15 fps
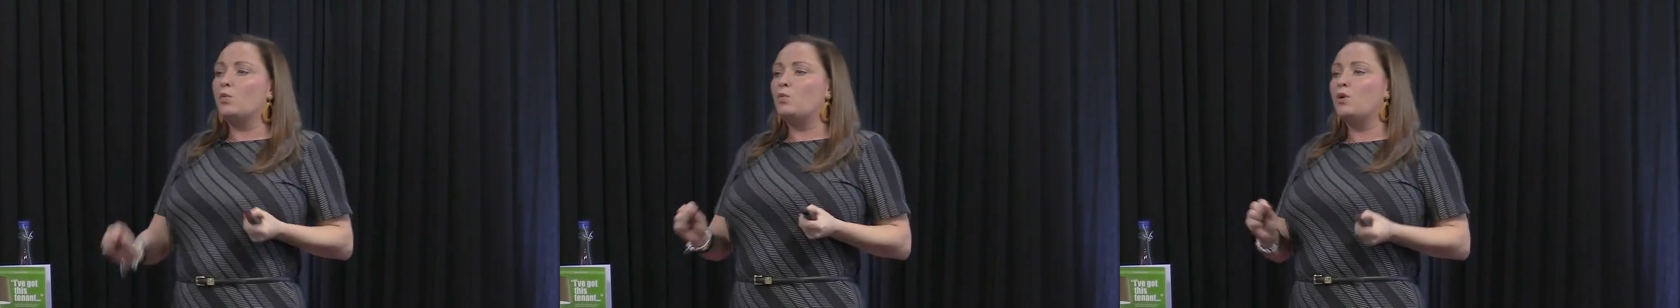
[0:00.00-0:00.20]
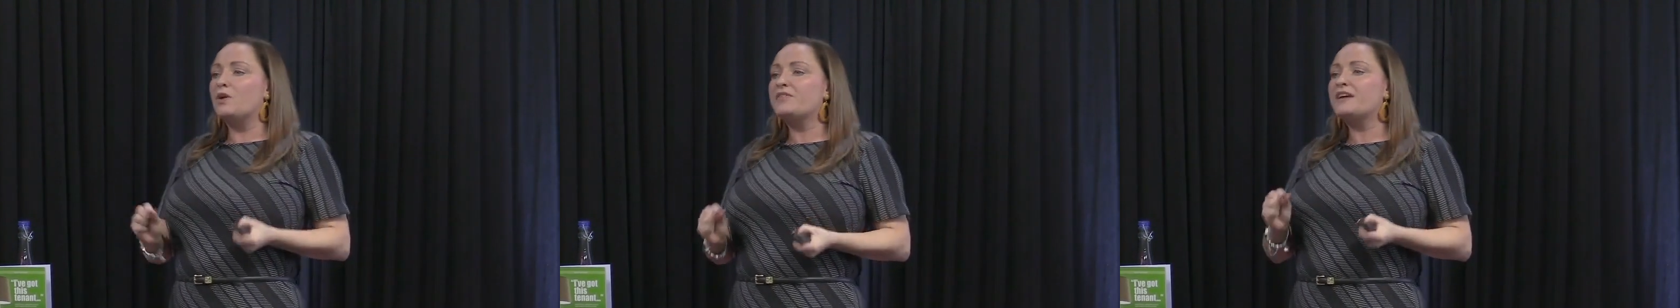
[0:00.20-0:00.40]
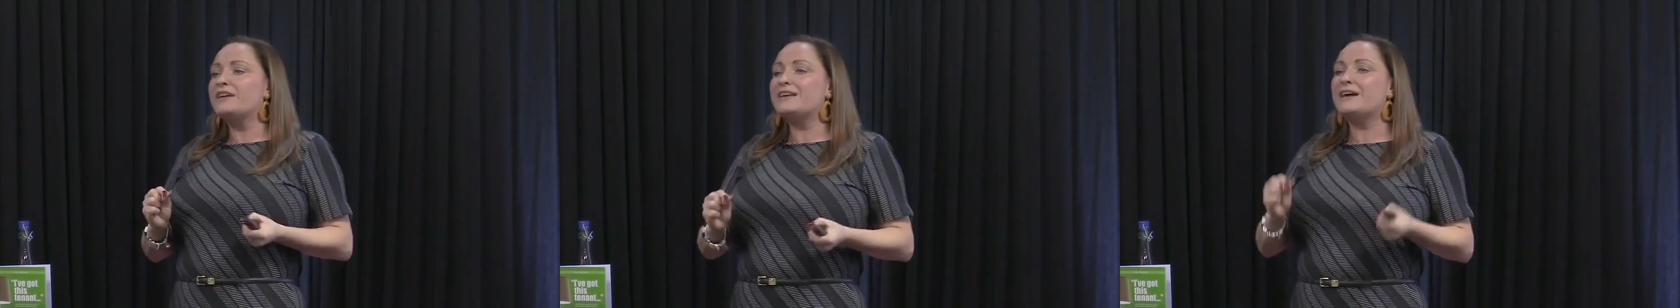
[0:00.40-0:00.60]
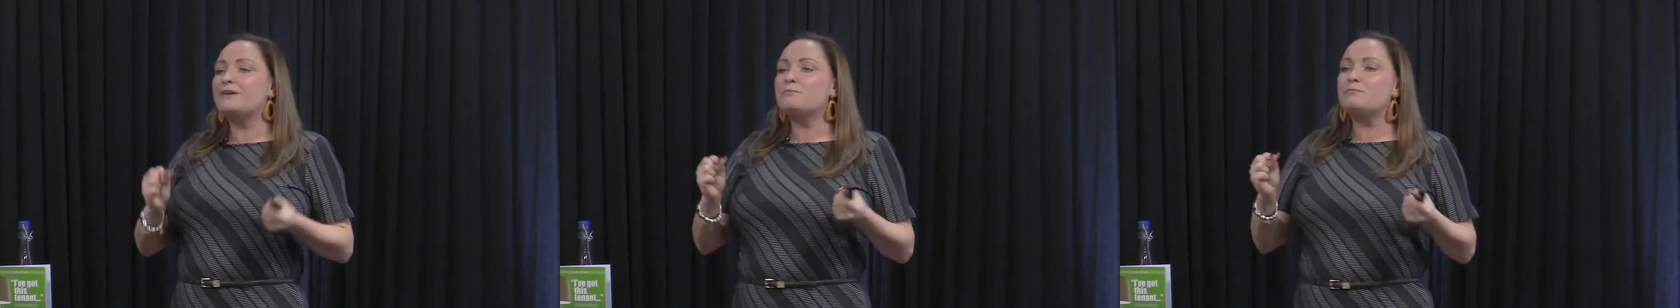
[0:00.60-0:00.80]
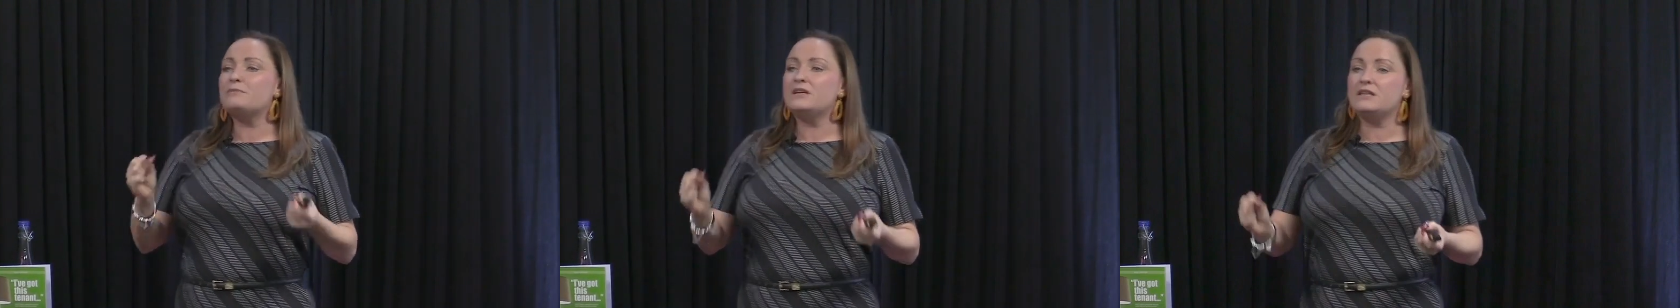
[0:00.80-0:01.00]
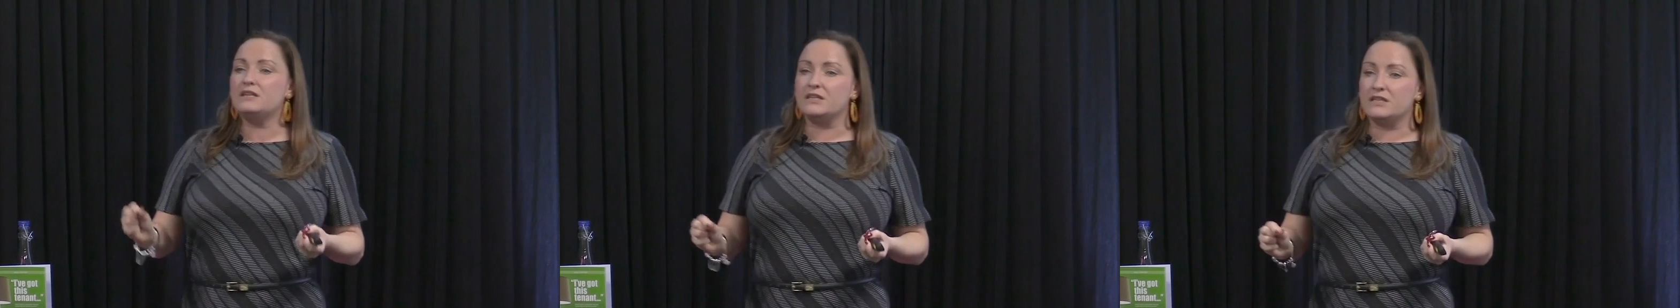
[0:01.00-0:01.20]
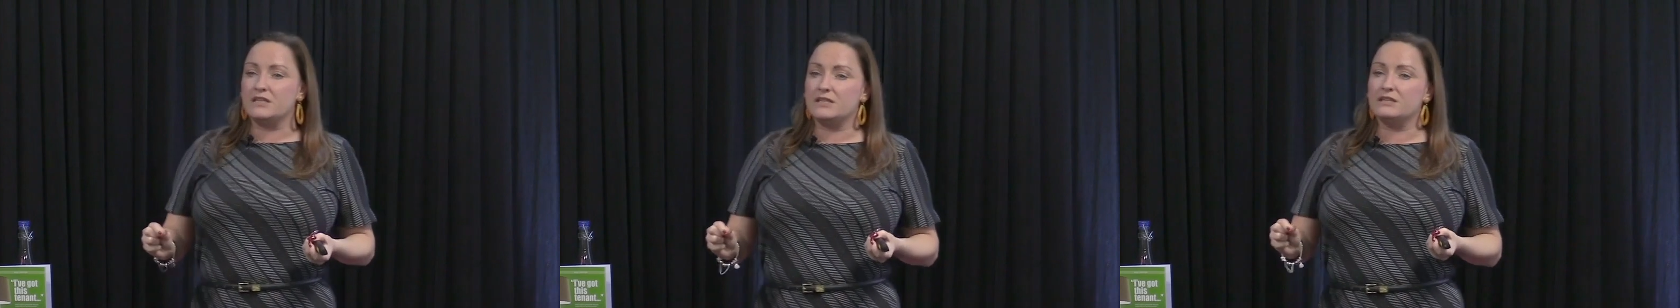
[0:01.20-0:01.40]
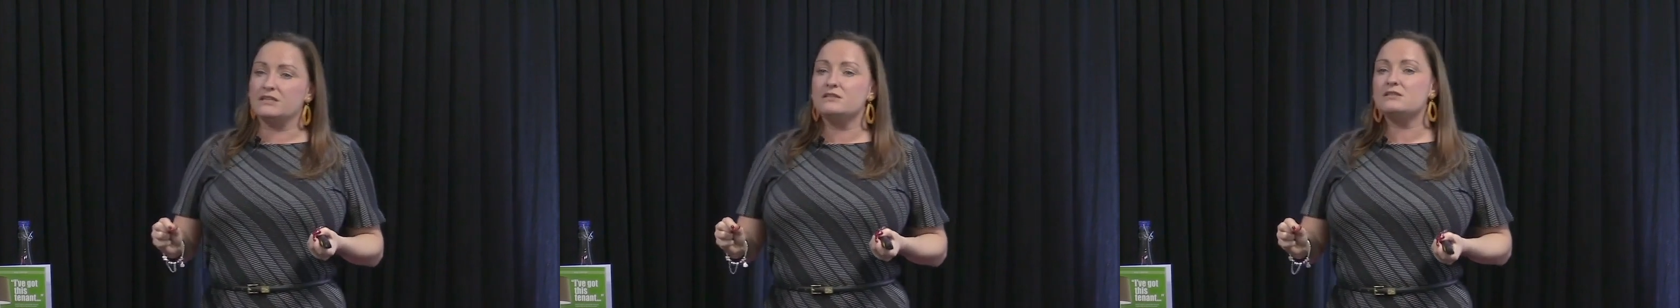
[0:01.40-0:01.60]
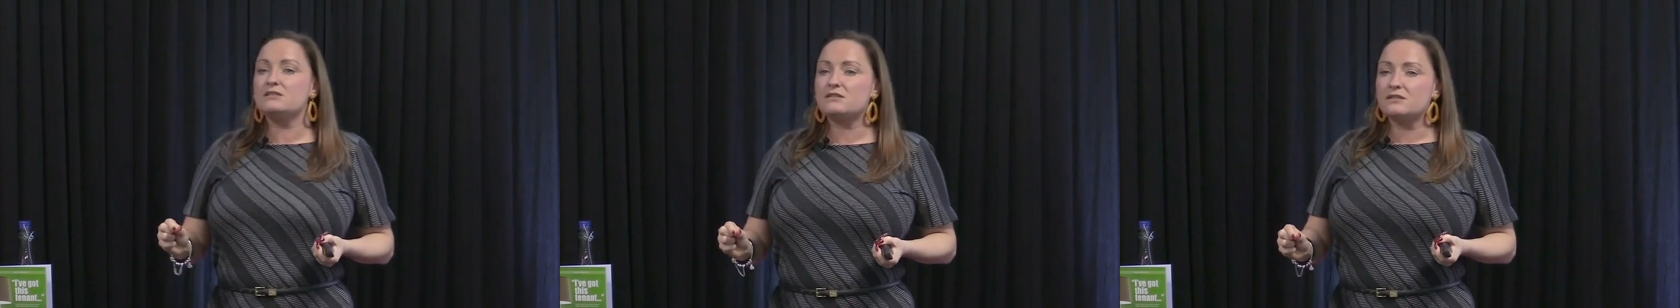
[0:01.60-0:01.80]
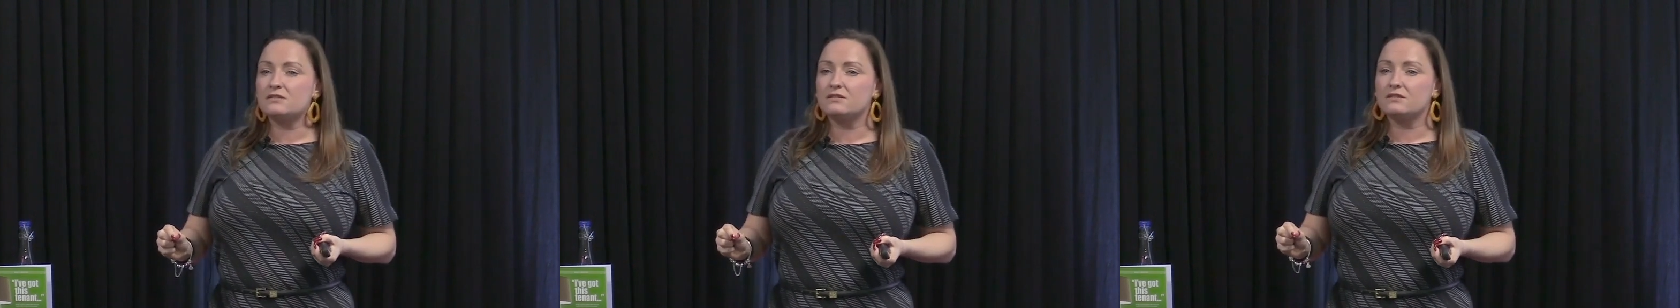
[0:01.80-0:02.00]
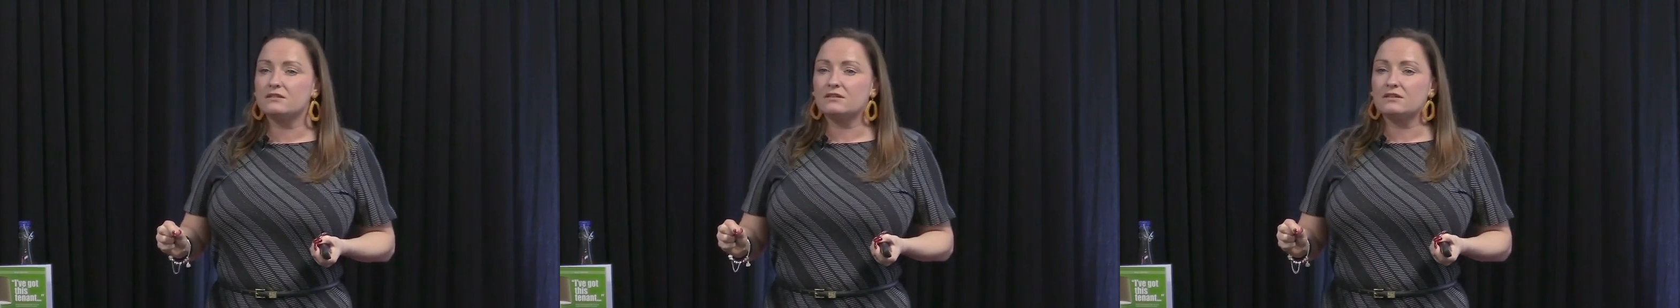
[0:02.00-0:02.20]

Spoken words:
What that now means